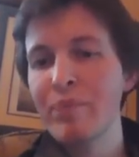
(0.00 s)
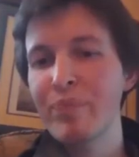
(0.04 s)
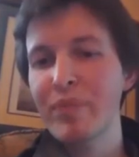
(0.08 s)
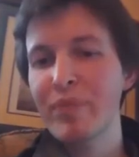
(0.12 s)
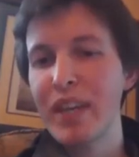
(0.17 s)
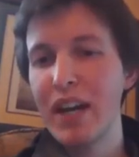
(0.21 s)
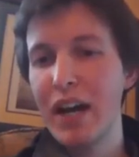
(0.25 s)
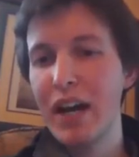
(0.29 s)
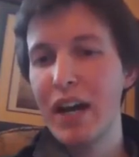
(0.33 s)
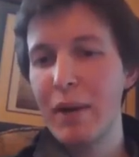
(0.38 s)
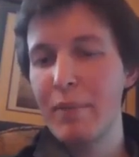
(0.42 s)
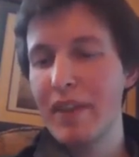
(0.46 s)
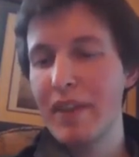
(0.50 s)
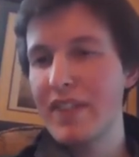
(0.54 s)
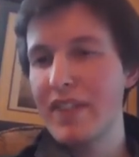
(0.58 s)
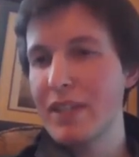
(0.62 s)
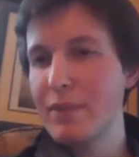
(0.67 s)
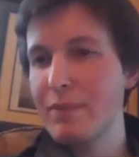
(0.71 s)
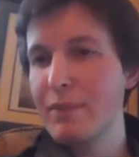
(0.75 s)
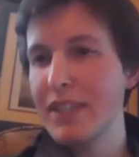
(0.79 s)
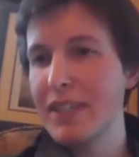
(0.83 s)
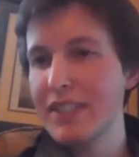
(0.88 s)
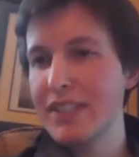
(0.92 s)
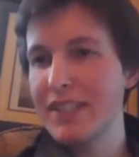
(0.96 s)
And this
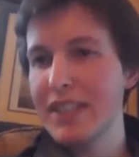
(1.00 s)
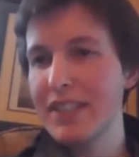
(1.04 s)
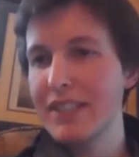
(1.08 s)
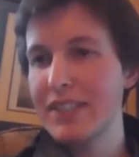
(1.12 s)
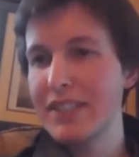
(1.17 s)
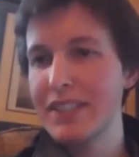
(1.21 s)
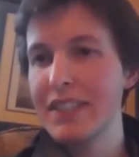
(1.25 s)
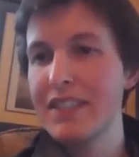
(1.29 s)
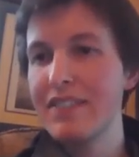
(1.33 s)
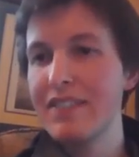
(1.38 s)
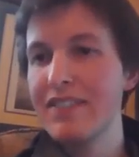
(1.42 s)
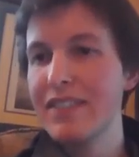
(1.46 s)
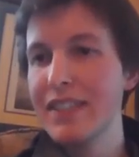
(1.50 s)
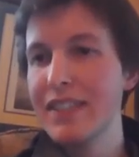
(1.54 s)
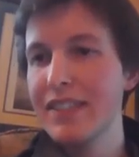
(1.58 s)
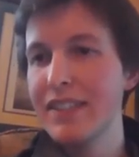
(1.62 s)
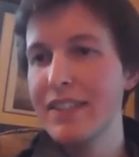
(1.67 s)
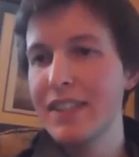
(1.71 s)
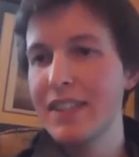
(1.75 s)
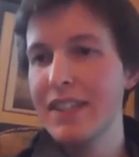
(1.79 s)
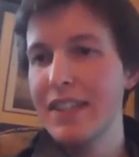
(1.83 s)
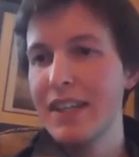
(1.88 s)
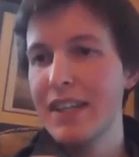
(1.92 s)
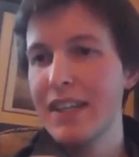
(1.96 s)
means that
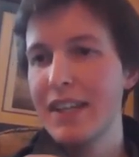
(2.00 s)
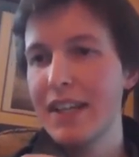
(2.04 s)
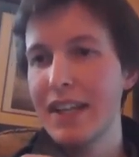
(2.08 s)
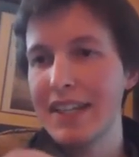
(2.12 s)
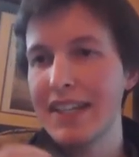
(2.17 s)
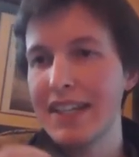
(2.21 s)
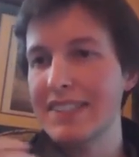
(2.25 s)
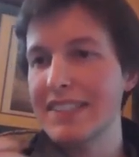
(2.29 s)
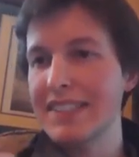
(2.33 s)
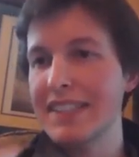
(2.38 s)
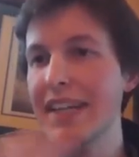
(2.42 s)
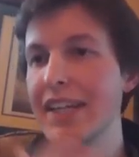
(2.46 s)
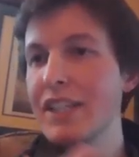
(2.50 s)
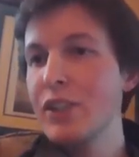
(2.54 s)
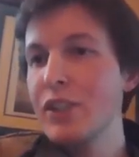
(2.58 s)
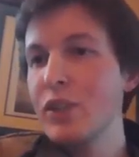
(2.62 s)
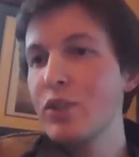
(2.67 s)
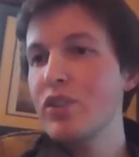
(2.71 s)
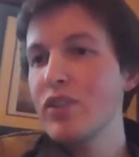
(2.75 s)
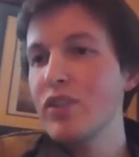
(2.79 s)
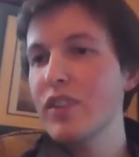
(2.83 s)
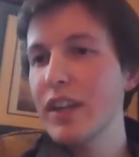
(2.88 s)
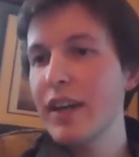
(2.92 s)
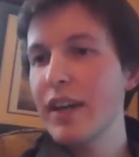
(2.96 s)
even like as an end
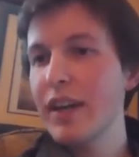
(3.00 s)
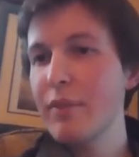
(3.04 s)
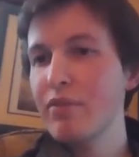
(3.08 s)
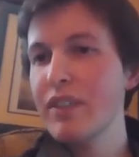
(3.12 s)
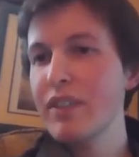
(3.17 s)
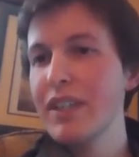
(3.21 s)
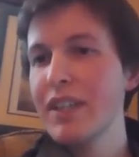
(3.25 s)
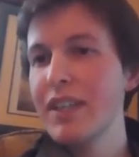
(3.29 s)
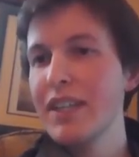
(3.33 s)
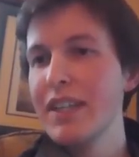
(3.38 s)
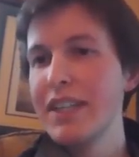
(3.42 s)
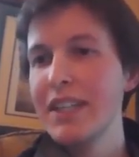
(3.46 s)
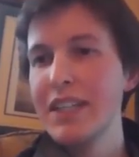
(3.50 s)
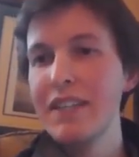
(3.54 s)
user of the library,